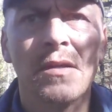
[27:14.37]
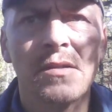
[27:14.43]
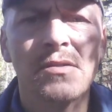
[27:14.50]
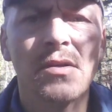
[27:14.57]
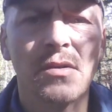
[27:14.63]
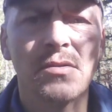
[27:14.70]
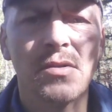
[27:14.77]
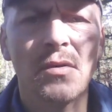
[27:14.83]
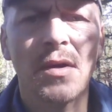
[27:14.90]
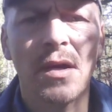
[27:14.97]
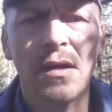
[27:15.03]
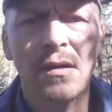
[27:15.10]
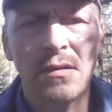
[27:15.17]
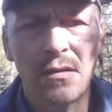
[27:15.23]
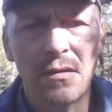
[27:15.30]
So he goes,
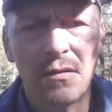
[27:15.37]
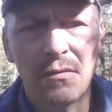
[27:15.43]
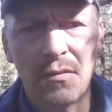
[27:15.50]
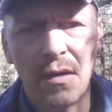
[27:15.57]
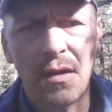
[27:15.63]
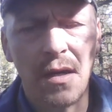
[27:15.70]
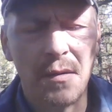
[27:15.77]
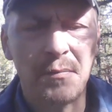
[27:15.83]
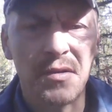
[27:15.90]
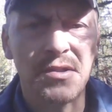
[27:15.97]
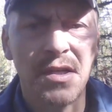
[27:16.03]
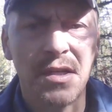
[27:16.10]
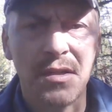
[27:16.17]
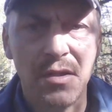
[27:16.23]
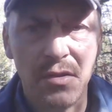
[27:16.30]
okay. Well, I
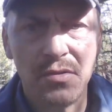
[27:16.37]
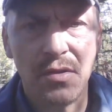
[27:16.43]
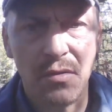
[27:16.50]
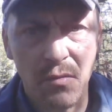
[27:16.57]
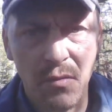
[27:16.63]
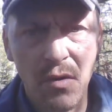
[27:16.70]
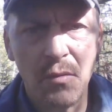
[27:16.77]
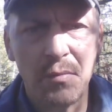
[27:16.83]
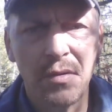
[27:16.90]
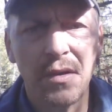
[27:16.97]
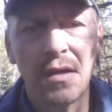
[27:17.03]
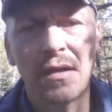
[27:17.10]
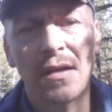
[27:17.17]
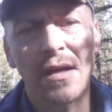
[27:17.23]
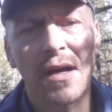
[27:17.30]
appreciate the use of the rope.
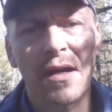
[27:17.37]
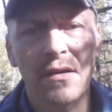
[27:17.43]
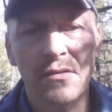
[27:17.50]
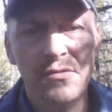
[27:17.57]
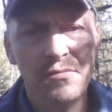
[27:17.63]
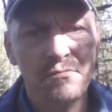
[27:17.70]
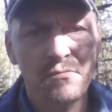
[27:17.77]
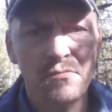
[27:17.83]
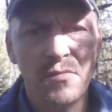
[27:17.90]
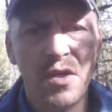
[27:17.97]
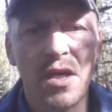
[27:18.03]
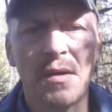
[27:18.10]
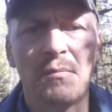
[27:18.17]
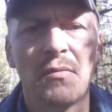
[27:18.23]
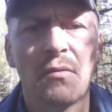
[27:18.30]
And the guy goes,
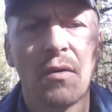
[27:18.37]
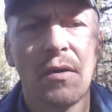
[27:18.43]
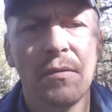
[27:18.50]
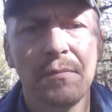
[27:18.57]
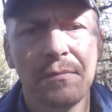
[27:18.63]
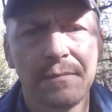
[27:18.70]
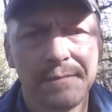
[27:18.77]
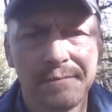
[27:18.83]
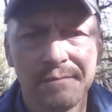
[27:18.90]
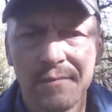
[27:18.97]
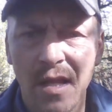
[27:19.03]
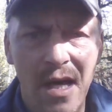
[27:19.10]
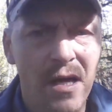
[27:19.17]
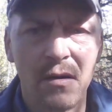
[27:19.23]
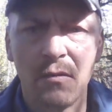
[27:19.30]
keep the rope.
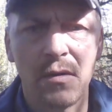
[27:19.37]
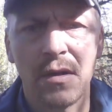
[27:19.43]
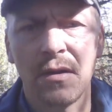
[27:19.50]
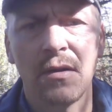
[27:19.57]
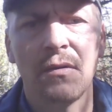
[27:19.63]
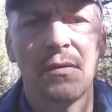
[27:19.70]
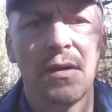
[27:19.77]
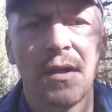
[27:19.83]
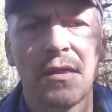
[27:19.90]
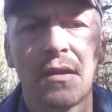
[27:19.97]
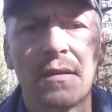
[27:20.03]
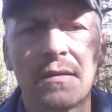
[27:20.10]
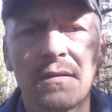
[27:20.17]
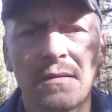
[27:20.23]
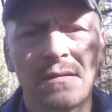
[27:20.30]
I don't want to know
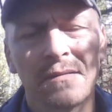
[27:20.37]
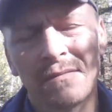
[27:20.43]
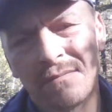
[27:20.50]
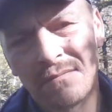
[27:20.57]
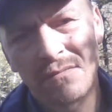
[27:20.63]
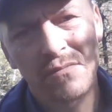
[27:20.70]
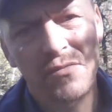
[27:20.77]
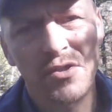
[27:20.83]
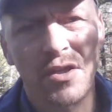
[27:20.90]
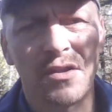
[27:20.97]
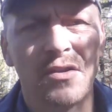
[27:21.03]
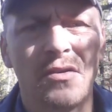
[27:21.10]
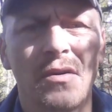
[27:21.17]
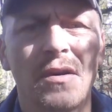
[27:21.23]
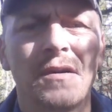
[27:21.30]
nothing shut
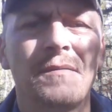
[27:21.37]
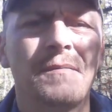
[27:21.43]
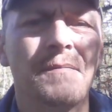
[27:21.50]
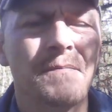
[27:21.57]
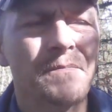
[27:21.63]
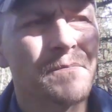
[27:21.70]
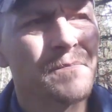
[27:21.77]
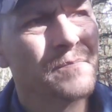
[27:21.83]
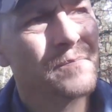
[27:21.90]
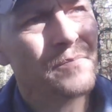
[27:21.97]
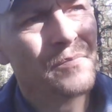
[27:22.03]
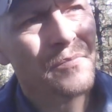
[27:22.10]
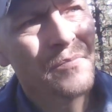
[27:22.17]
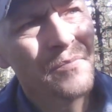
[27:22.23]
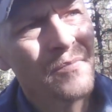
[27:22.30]
the door.
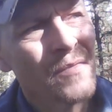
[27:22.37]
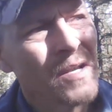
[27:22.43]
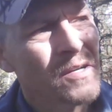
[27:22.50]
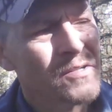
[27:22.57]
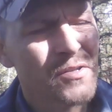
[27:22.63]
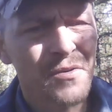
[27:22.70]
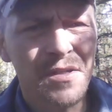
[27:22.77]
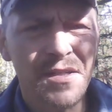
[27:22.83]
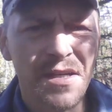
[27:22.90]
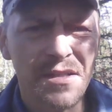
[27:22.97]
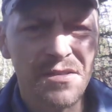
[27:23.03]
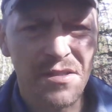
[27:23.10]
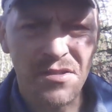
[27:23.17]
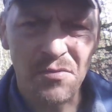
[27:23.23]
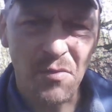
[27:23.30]
So he
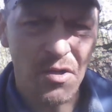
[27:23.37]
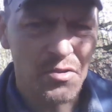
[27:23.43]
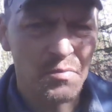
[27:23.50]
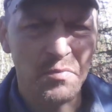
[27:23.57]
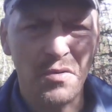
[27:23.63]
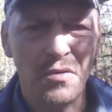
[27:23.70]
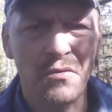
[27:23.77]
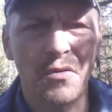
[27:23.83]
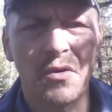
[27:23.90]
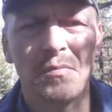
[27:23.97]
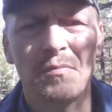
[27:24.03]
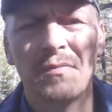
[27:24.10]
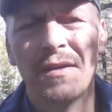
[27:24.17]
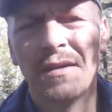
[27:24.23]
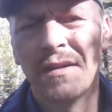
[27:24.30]
takes a small spool of rope.
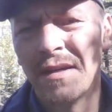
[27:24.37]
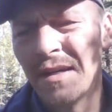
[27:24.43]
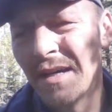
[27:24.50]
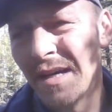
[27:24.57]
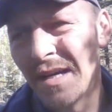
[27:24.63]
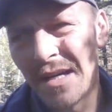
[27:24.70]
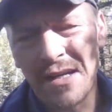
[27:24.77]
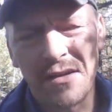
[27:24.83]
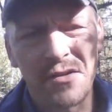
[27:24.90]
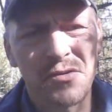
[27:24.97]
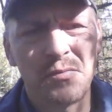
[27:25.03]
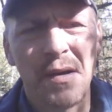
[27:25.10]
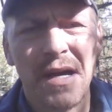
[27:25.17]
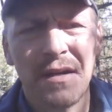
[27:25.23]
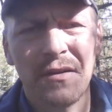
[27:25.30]
He goes
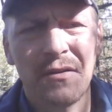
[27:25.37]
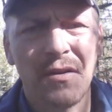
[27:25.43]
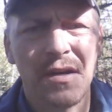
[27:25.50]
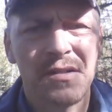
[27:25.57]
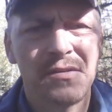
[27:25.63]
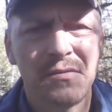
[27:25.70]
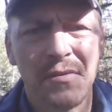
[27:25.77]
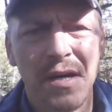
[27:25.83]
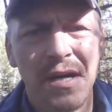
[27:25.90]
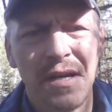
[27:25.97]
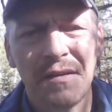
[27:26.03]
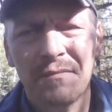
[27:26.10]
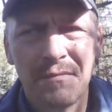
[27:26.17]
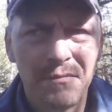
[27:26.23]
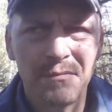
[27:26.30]
back across the
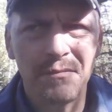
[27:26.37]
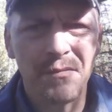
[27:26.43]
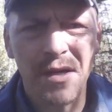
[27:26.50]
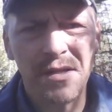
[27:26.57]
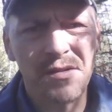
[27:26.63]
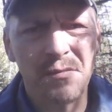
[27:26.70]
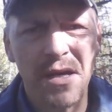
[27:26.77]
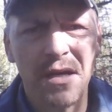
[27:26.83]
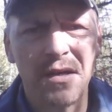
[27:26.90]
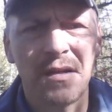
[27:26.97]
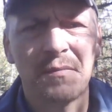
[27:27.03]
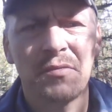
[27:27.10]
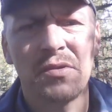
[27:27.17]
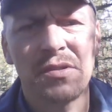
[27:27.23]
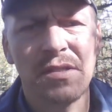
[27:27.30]
way, makes it back
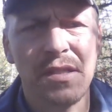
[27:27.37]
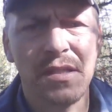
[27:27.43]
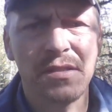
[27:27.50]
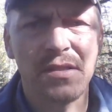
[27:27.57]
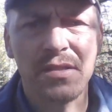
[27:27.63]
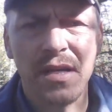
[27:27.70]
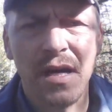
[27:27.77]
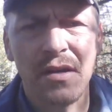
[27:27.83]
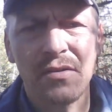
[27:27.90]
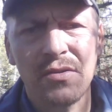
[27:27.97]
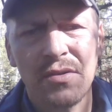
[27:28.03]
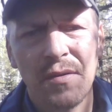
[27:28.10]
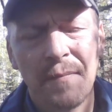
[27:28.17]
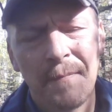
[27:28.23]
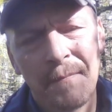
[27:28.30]
up to his niece's
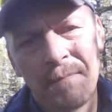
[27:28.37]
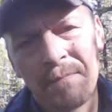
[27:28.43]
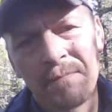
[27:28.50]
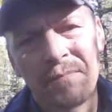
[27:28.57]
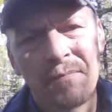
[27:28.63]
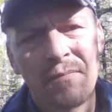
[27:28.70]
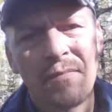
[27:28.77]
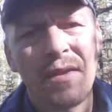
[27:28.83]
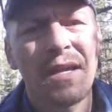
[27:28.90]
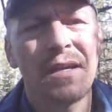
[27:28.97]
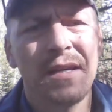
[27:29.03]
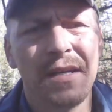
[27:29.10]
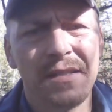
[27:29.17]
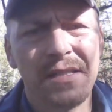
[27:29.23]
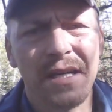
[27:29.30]
house,
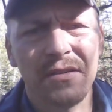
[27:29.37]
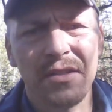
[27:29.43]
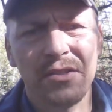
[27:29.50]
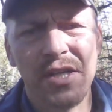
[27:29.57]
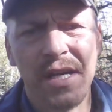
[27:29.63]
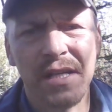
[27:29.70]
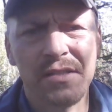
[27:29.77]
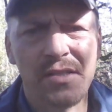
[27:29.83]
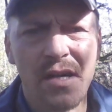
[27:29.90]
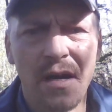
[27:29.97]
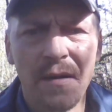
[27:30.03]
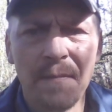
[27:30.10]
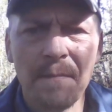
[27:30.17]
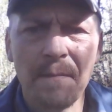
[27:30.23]
gets out the chainsaw,